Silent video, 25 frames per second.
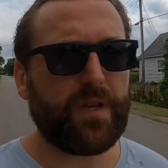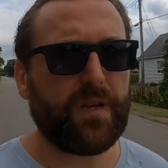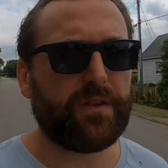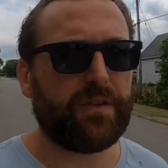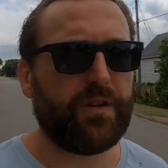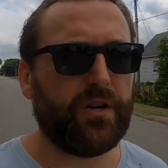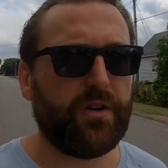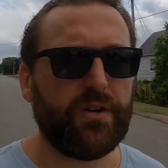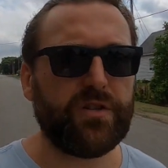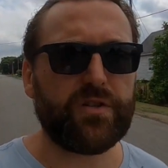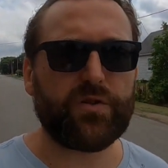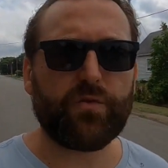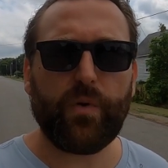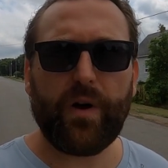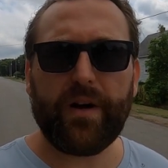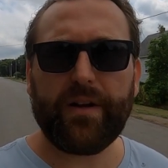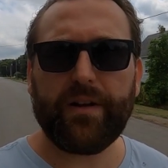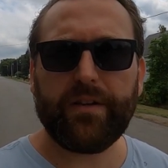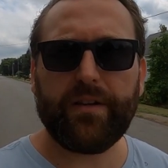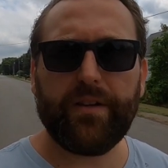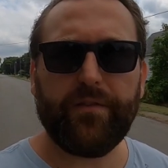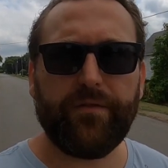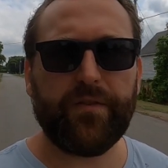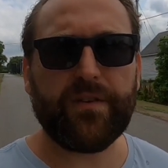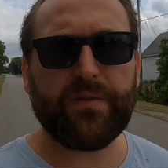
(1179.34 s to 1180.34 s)
there is quite
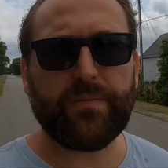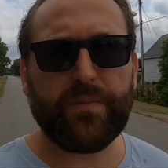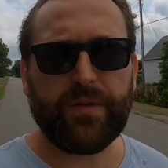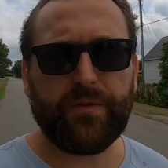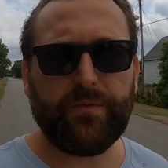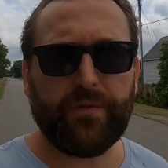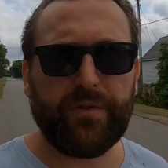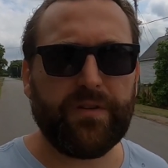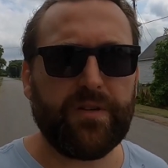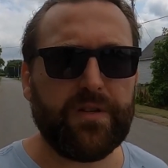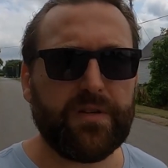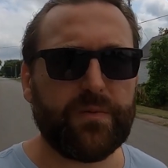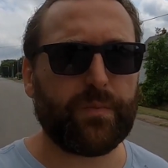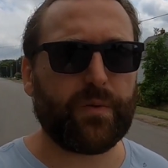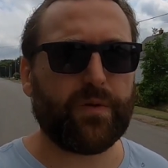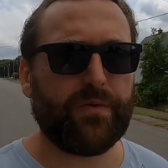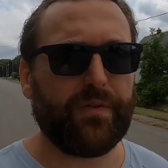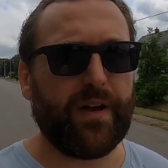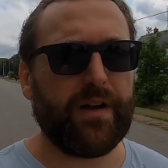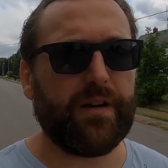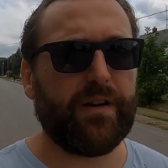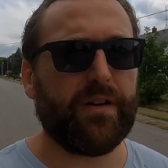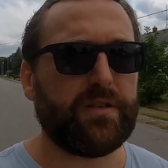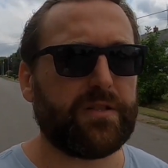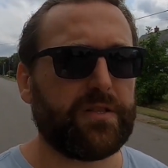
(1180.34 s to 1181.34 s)
a difference between these
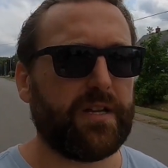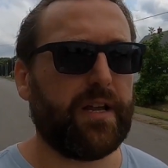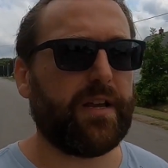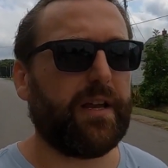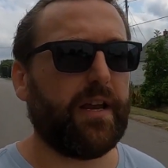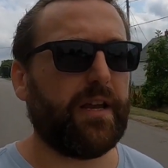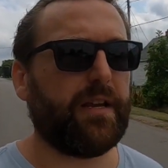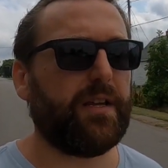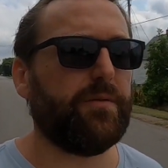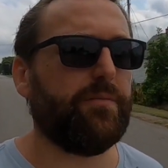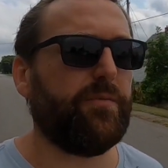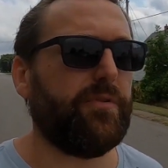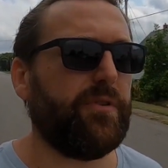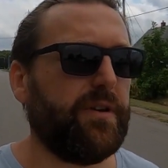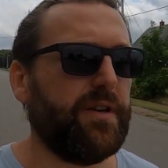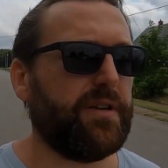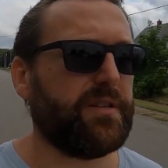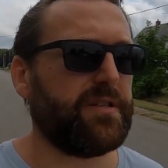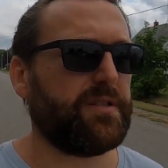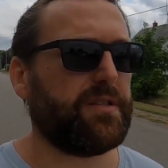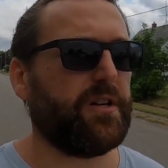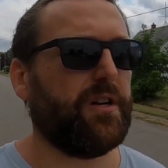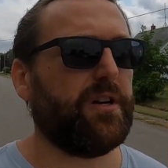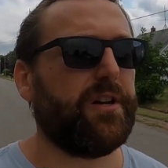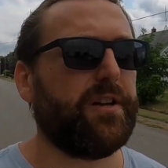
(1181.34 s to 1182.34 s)
providers. Like AWS
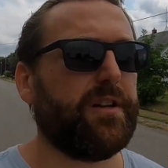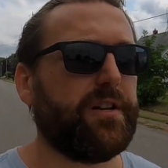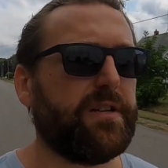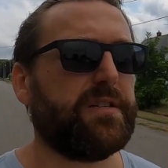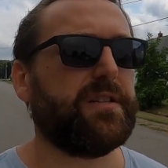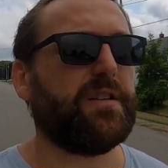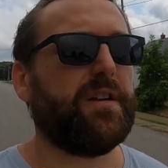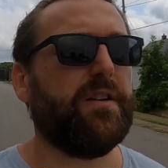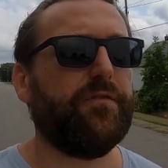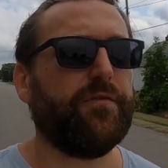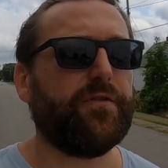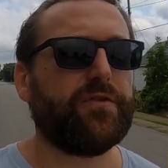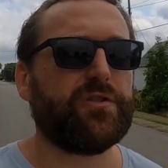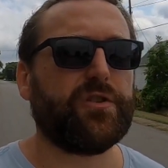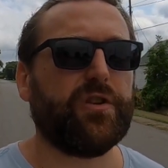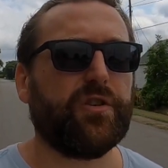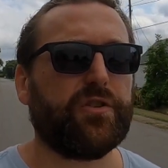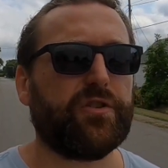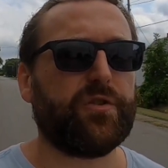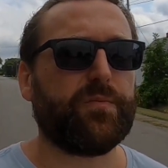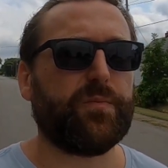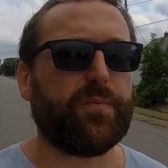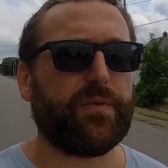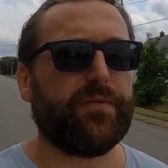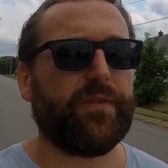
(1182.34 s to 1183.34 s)
started as an
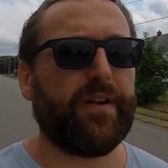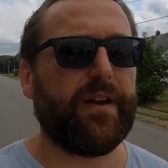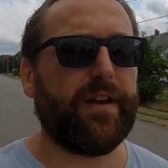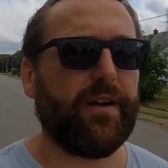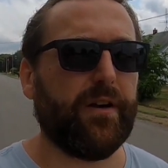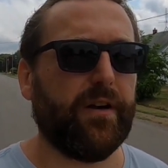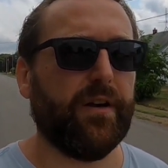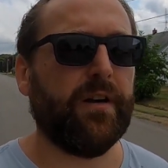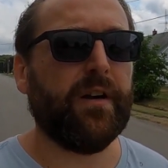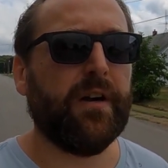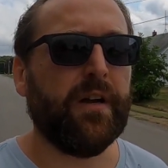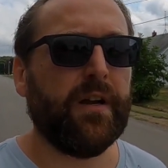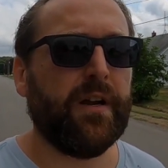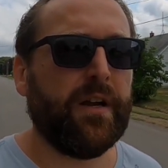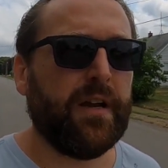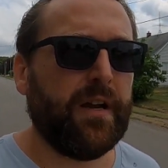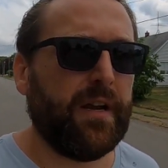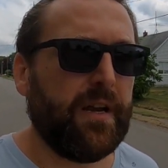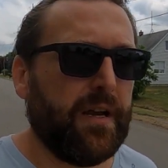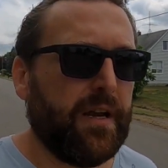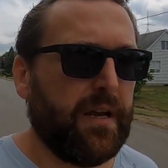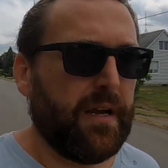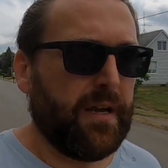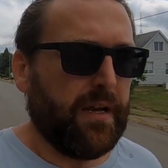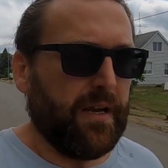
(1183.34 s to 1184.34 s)
infrastructure provider
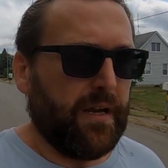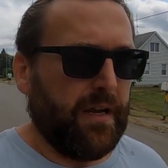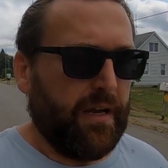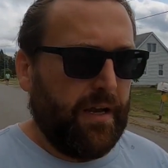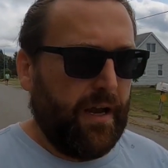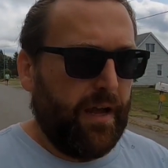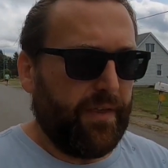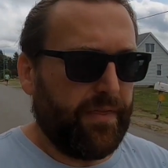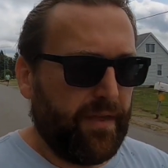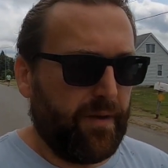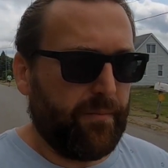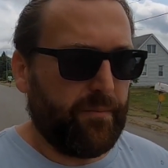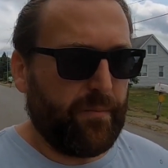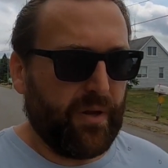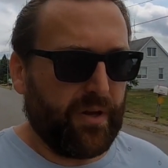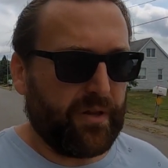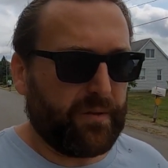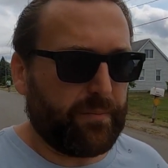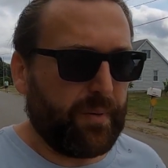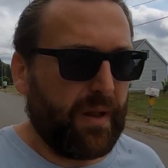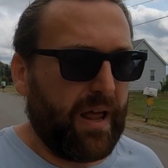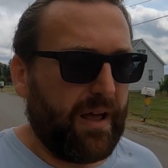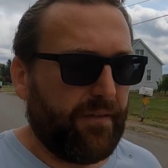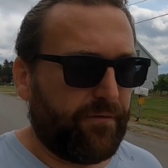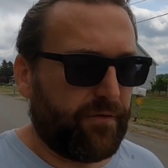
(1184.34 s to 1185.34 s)
and then
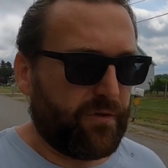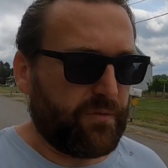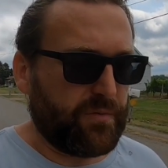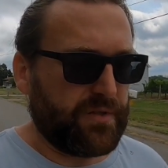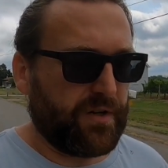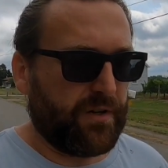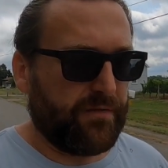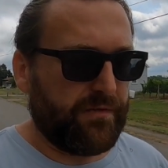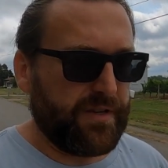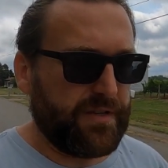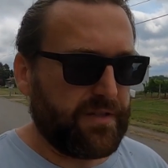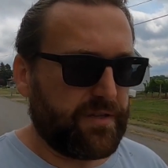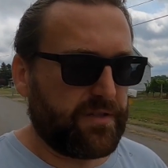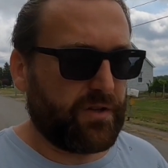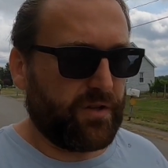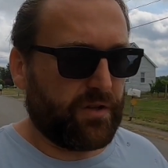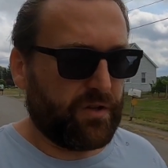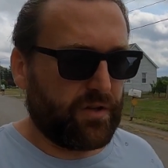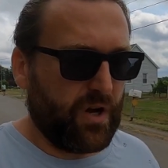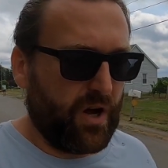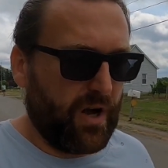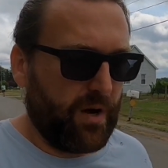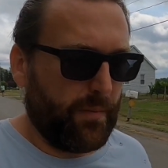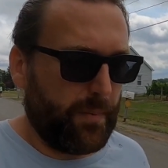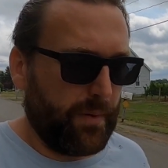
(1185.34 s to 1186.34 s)
built platform services on
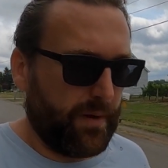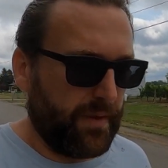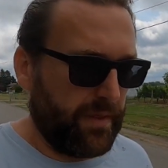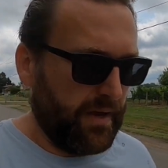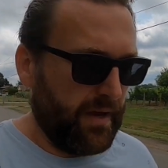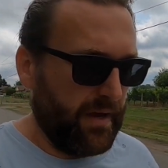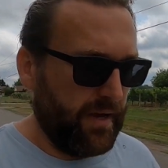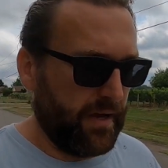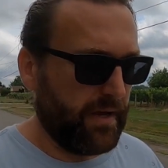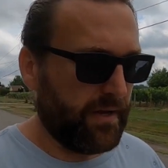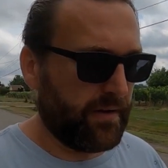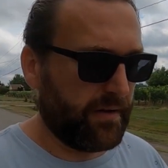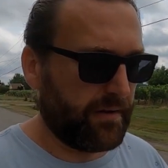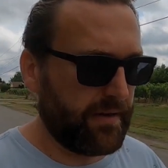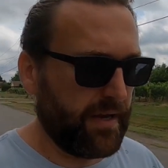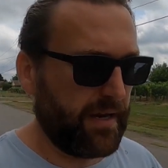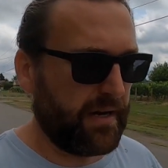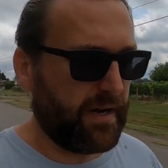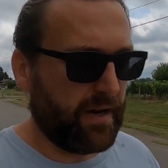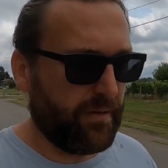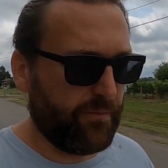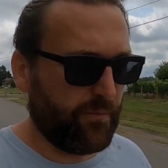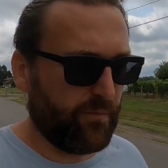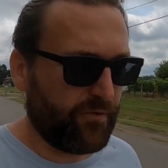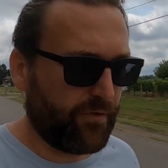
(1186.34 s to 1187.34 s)
top, and they
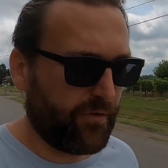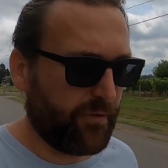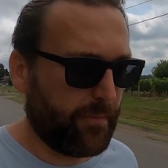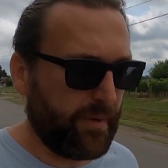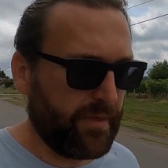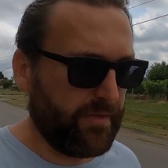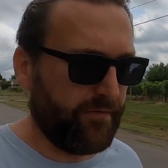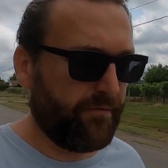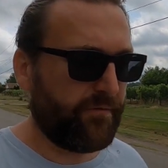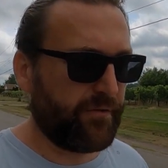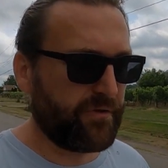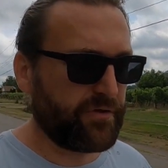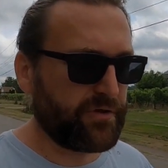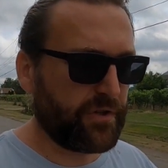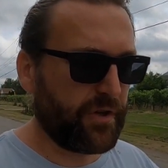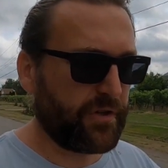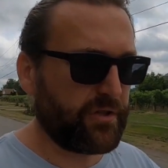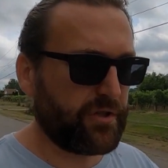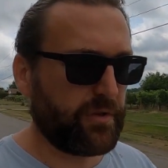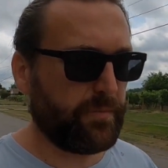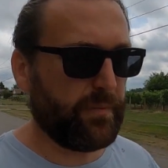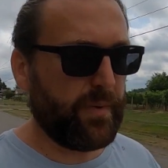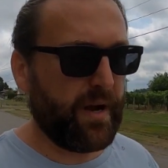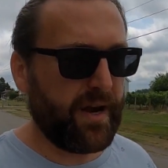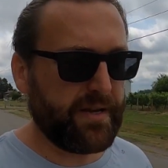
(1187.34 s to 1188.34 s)
come from an
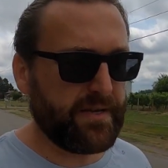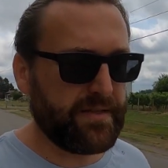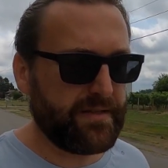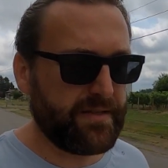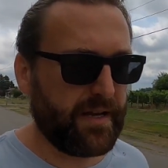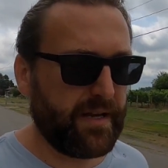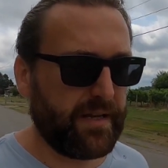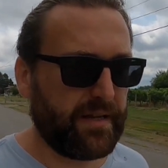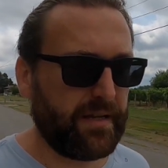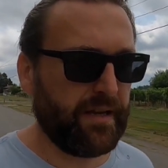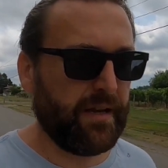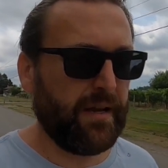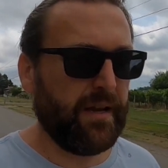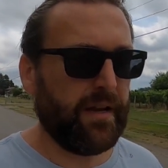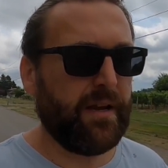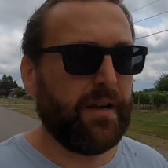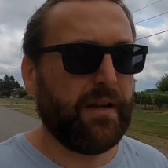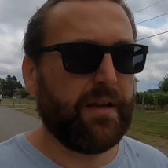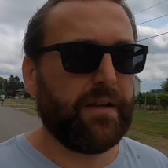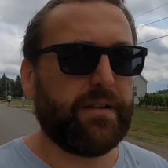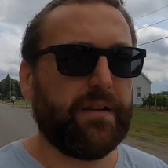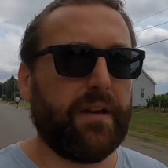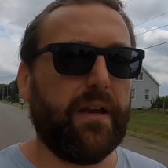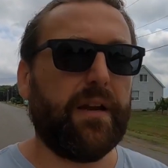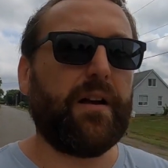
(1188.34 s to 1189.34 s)
infrastructure mindset.
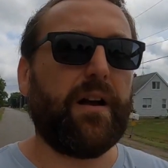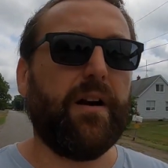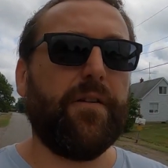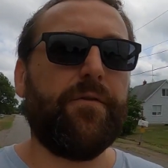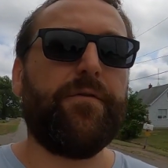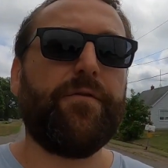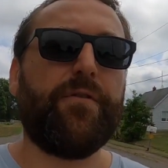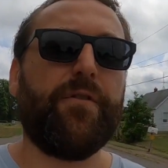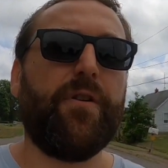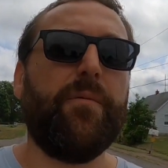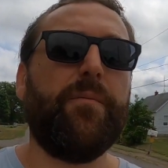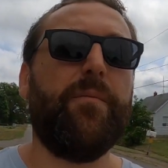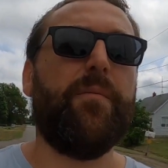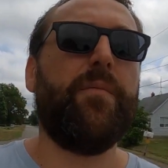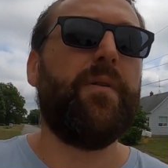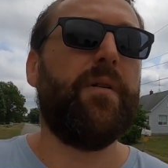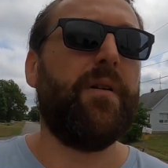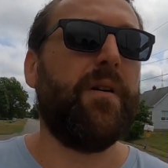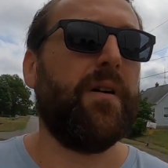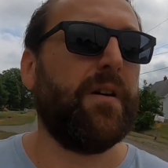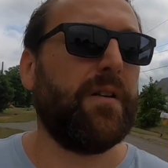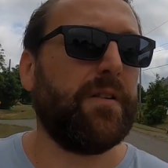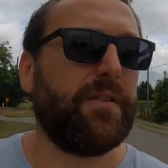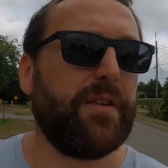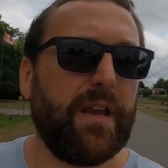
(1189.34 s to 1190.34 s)
They
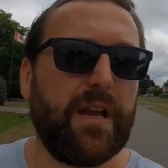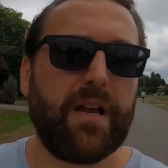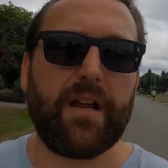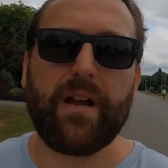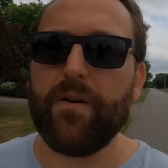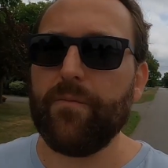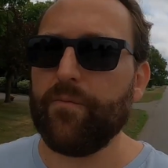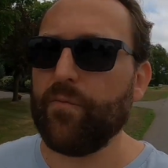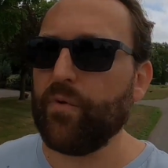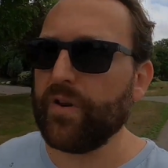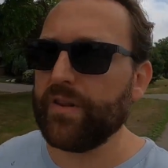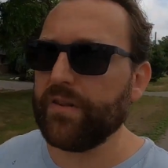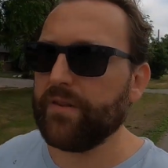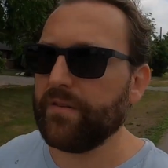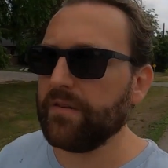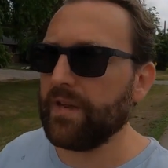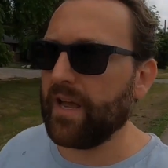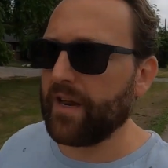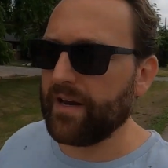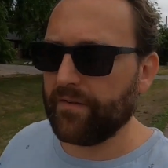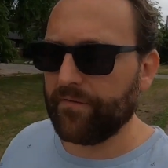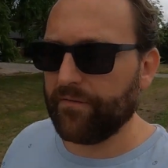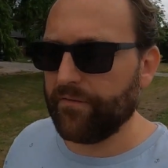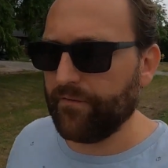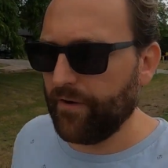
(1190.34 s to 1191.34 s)
come with
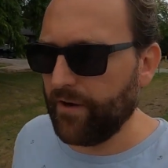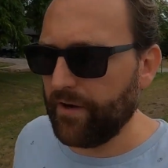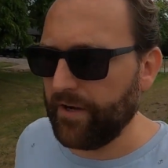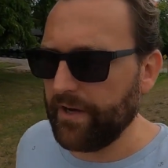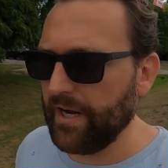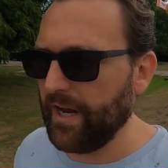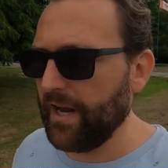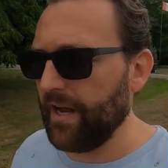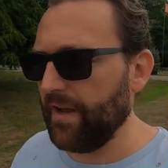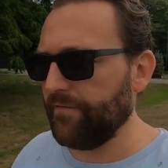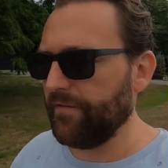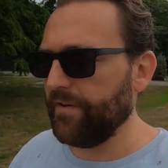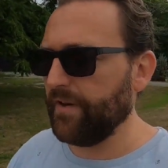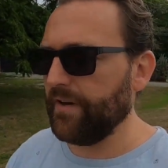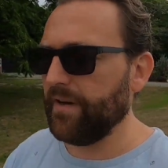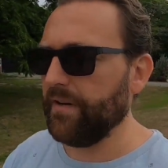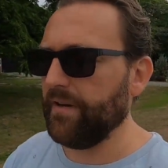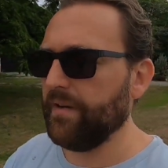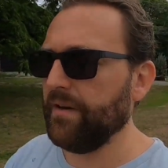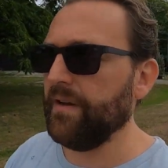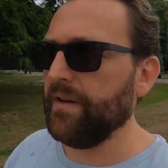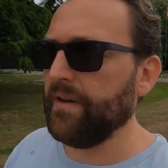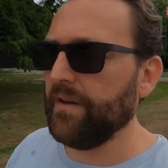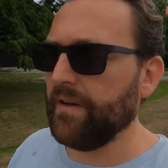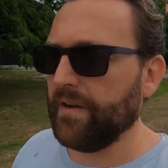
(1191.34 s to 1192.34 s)
like very
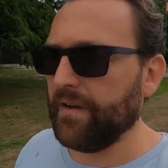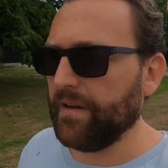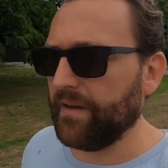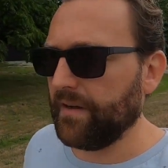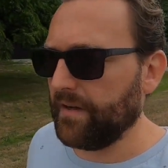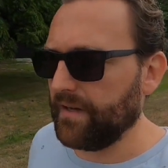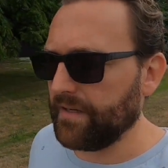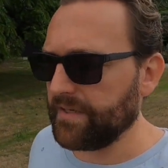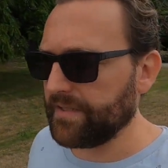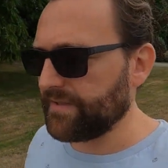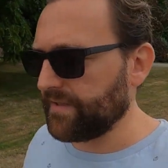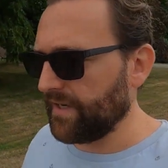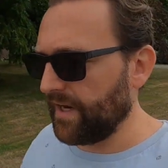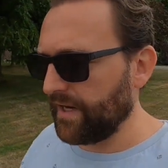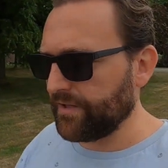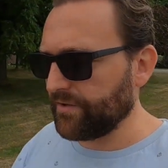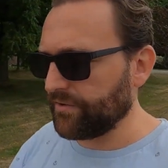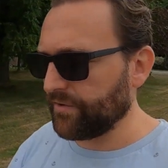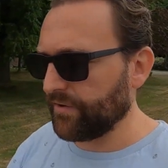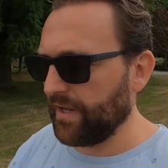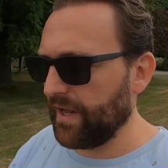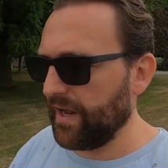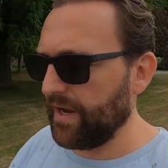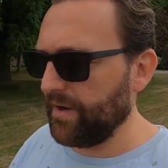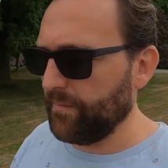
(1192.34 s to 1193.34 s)
heavy site
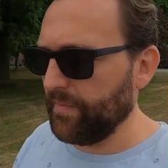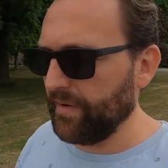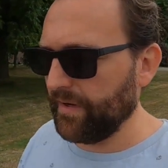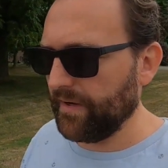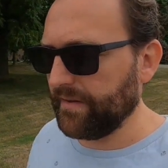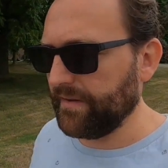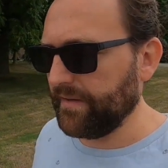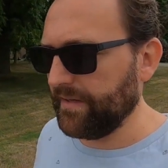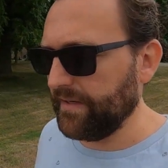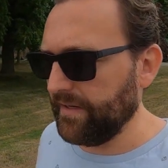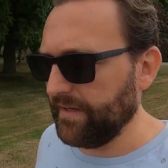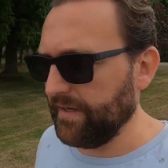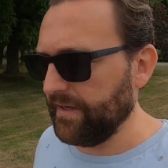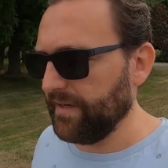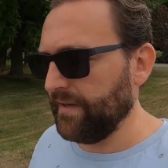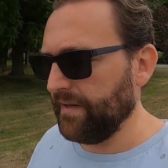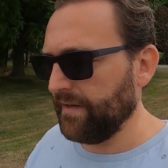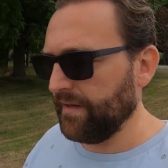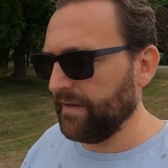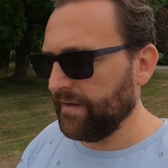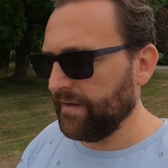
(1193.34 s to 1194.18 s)
reliability